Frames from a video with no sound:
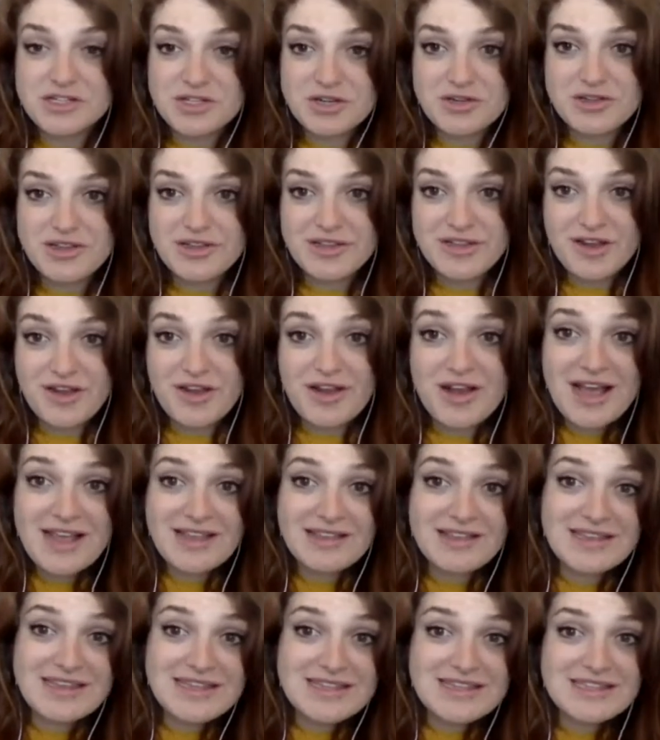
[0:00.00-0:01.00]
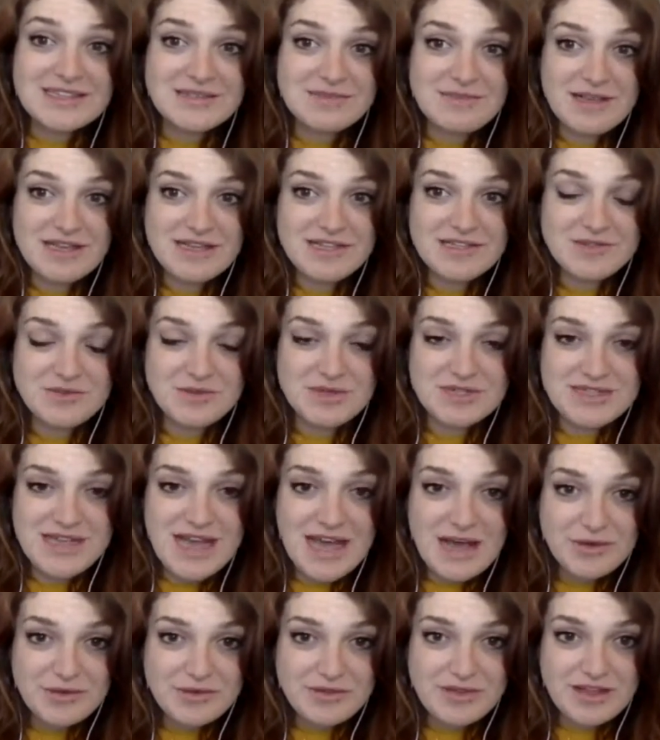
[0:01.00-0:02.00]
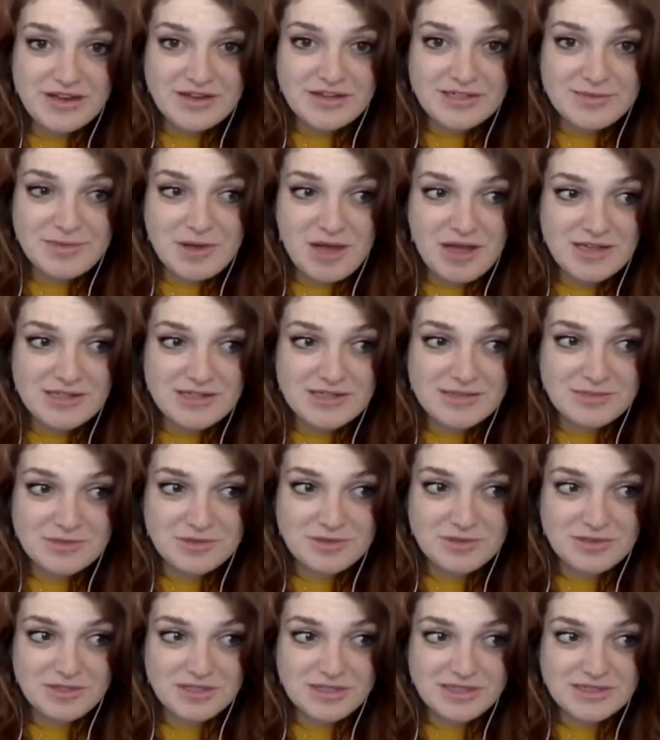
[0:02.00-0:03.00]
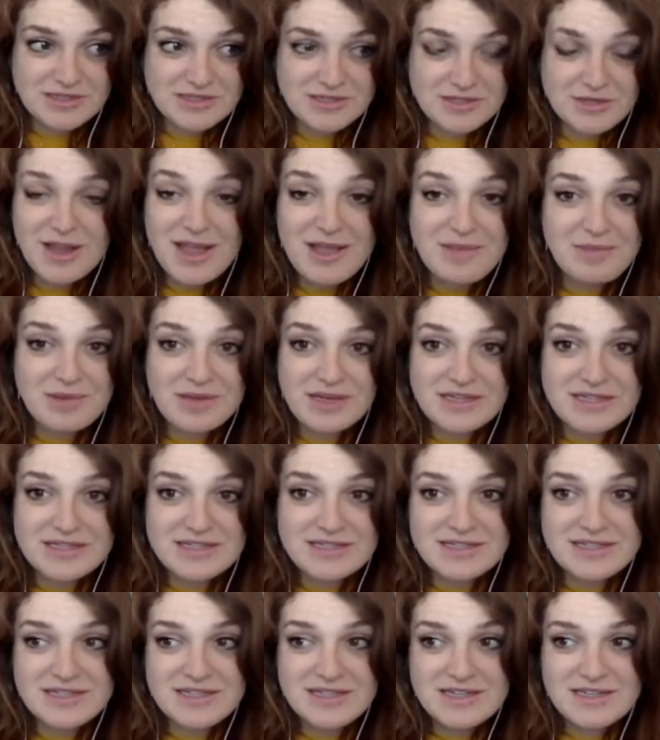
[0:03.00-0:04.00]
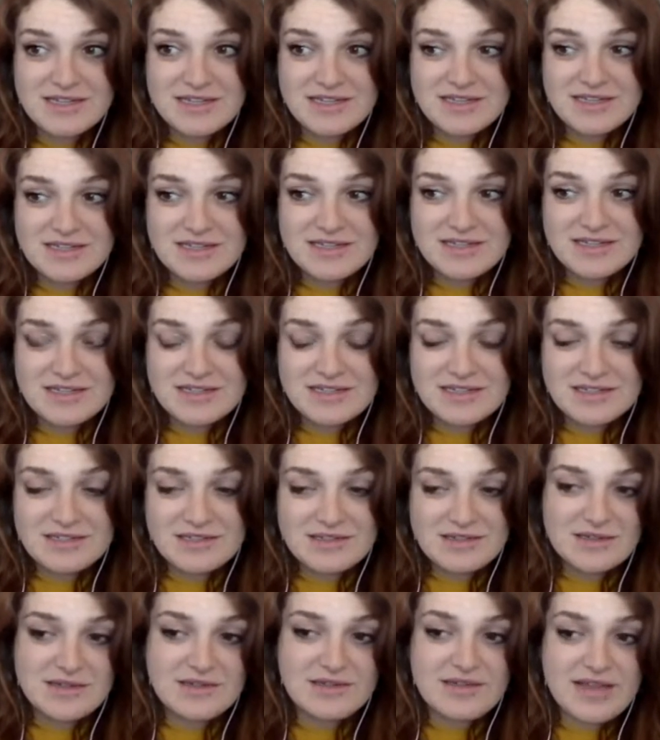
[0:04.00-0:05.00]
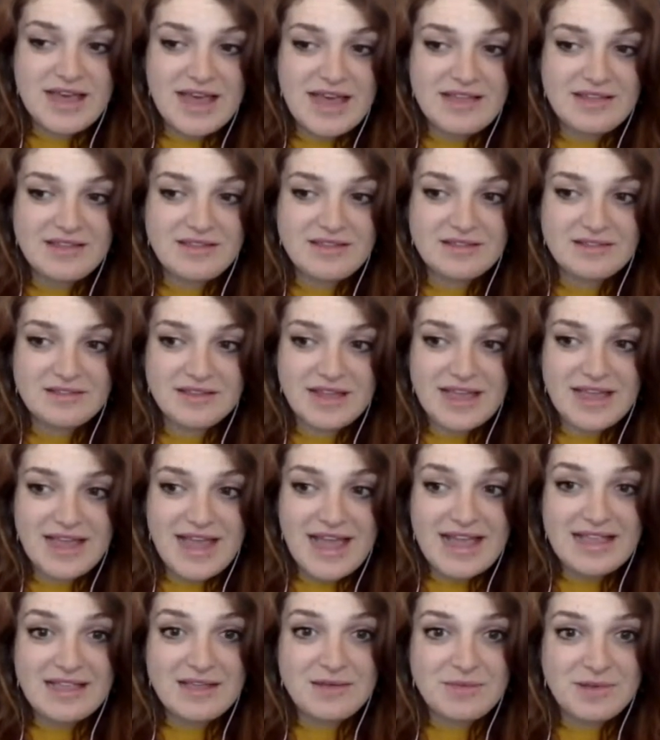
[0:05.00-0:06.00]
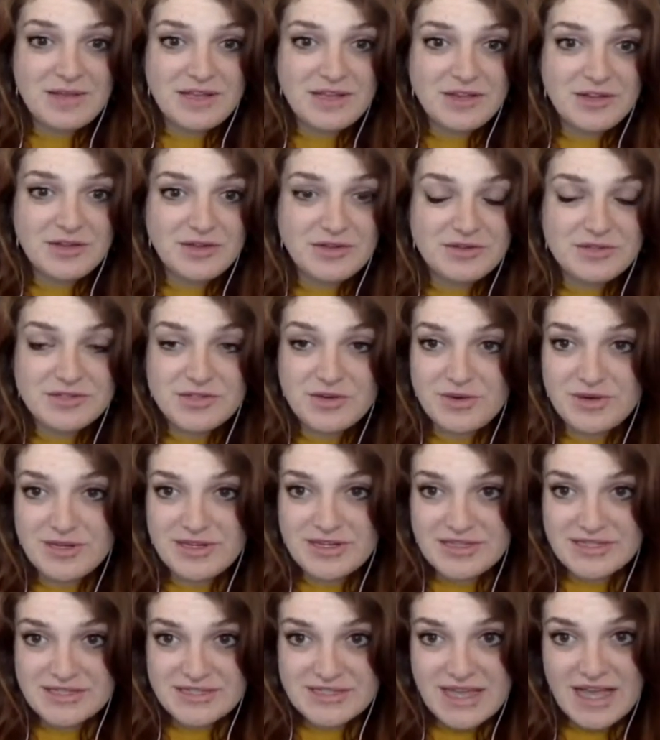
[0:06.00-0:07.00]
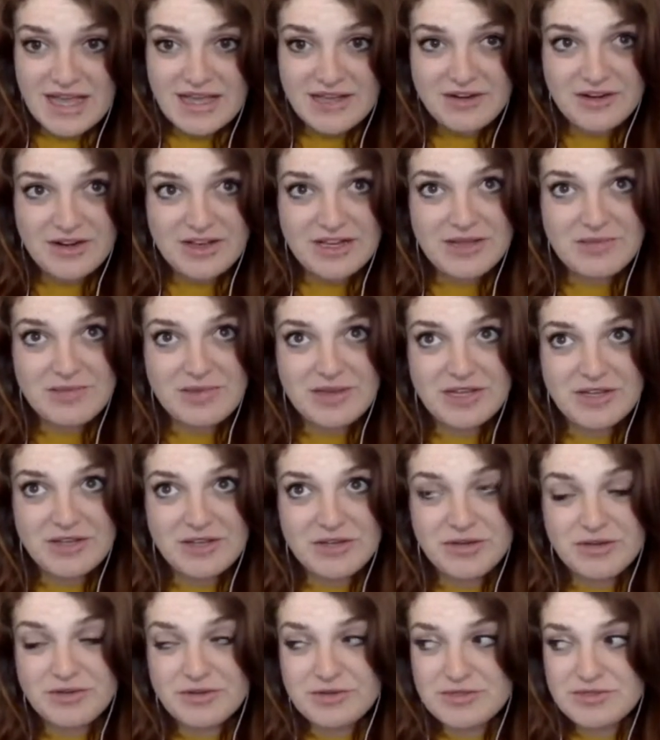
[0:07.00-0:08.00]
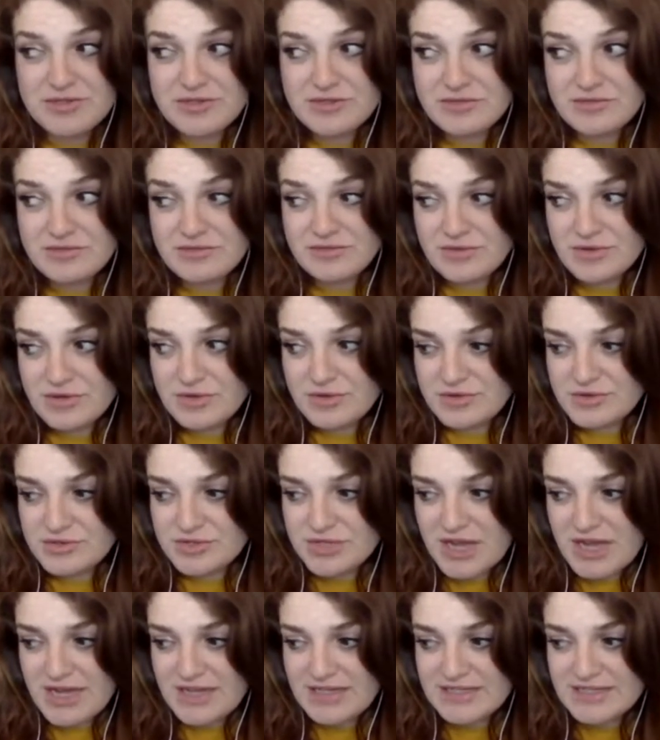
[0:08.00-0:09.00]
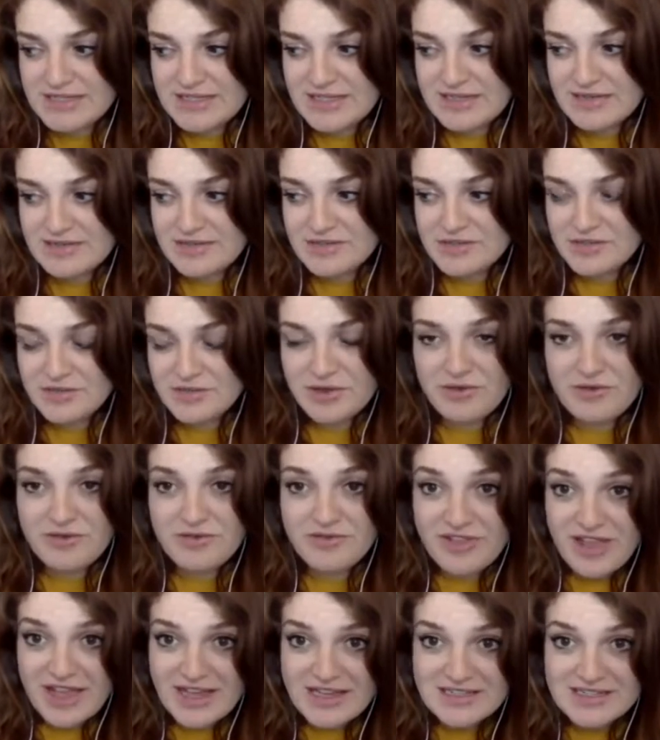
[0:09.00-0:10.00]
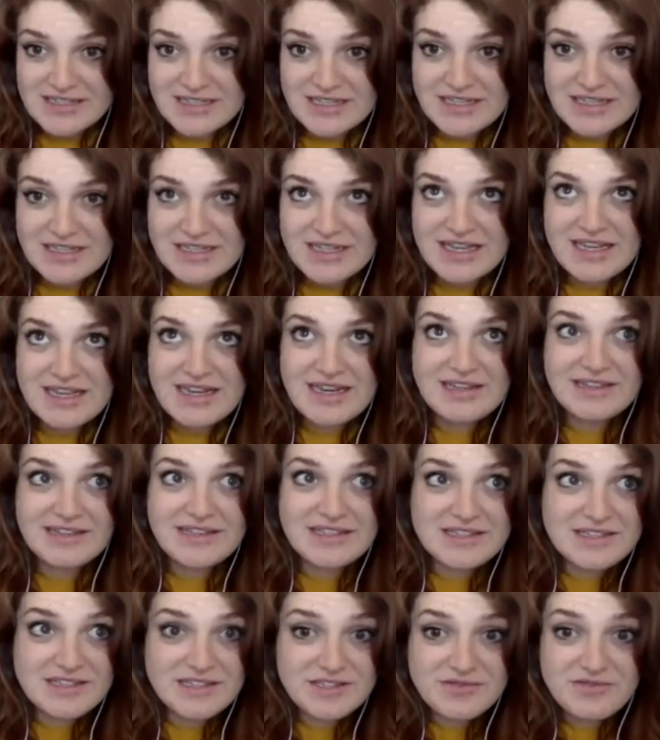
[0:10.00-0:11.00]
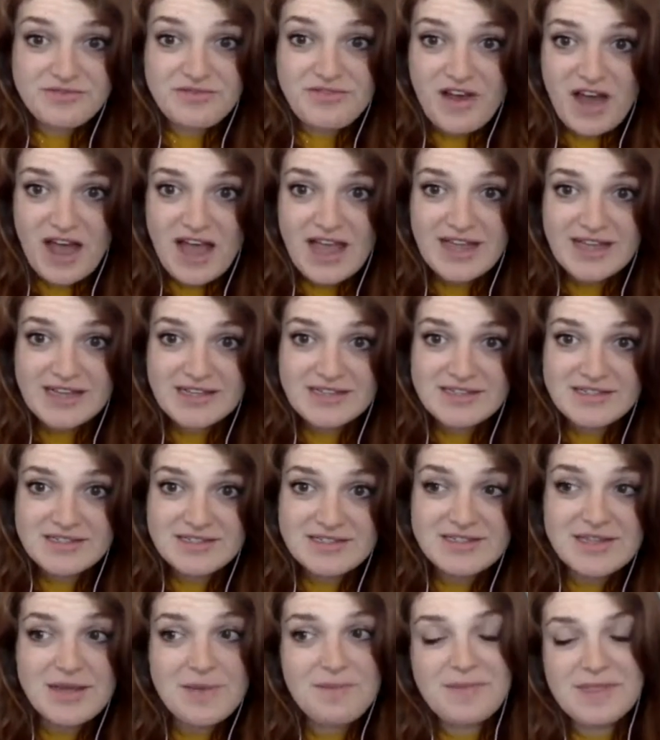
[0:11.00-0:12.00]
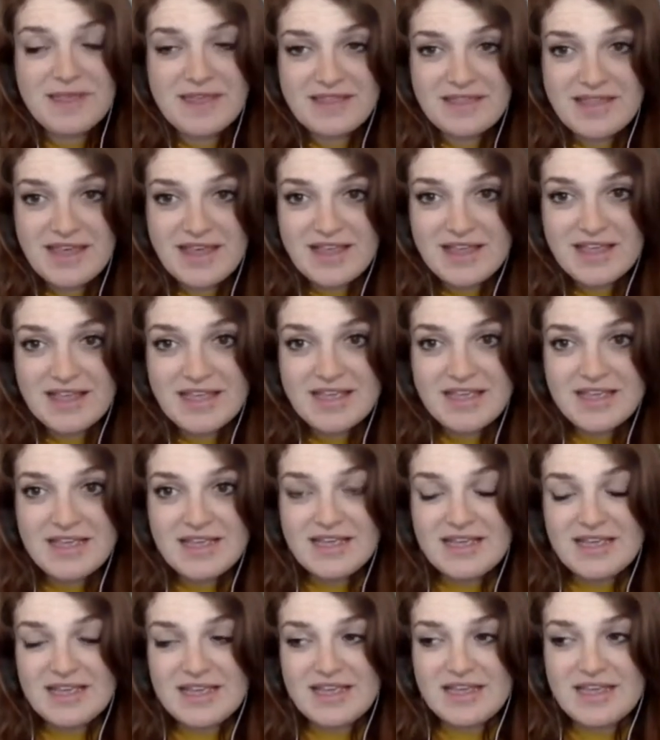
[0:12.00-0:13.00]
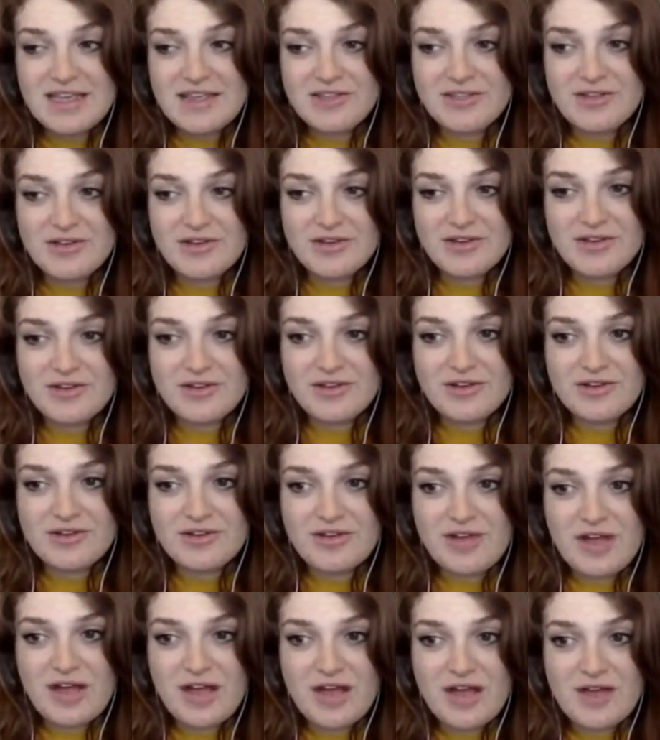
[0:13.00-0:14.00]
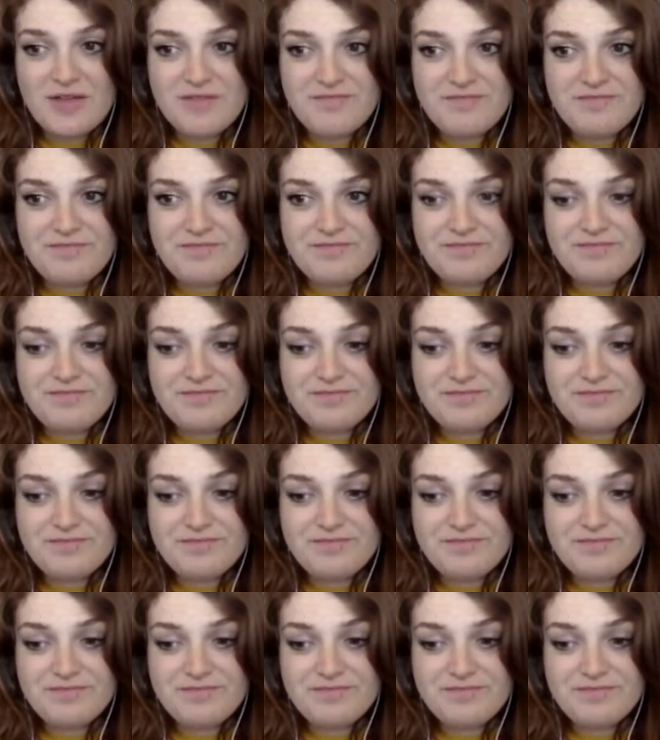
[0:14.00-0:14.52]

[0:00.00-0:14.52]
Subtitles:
making sure that there are at least as many stories out there as possible is great, because then anybody who's going to the site, or anybody who's trying to see their story reflected, can at least find something that either